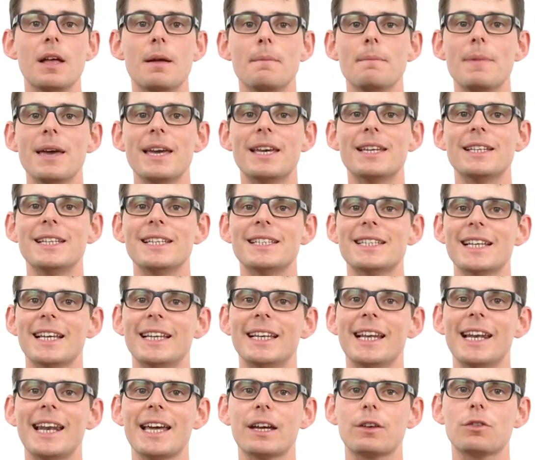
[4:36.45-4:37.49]
making it an
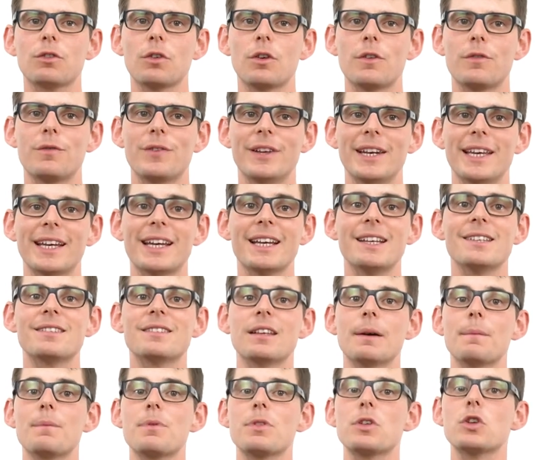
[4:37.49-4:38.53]
electrophilic
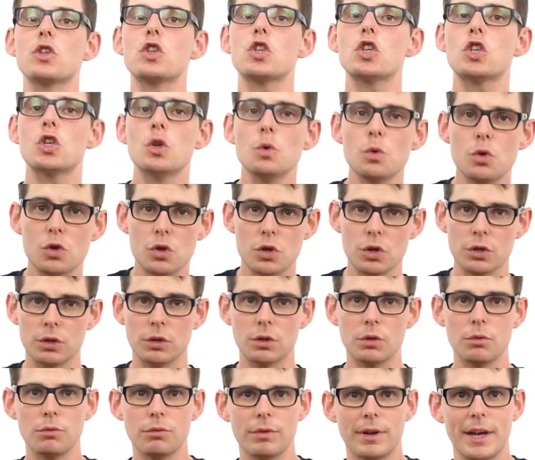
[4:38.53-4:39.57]

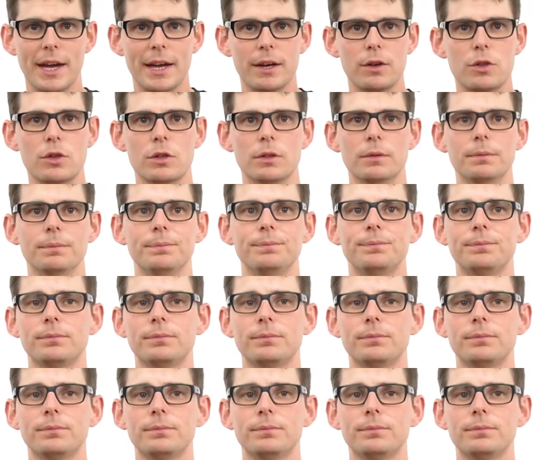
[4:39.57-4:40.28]
substitution reaction.